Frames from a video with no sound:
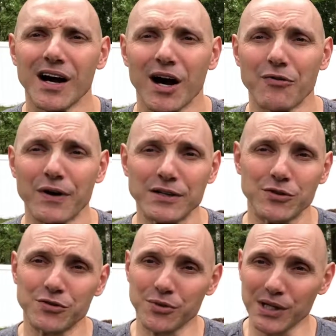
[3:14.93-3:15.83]
A factory
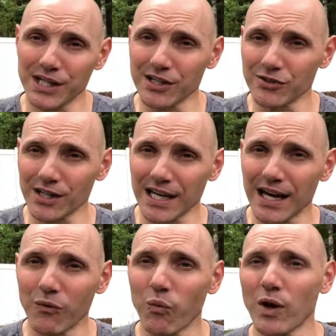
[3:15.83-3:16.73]
is really going to look
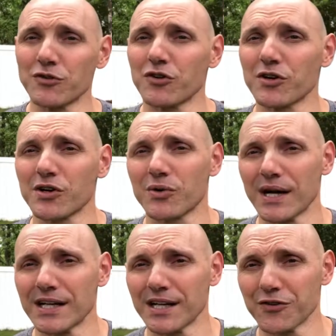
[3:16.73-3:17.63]
at what your
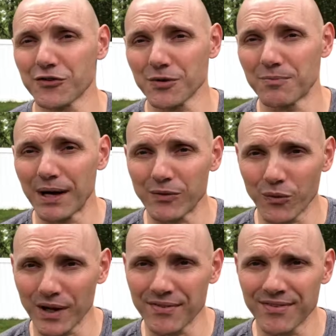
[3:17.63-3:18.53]
credit history been
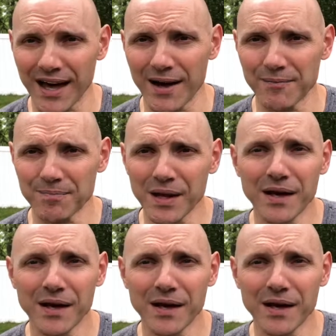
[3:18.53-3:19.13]
with them.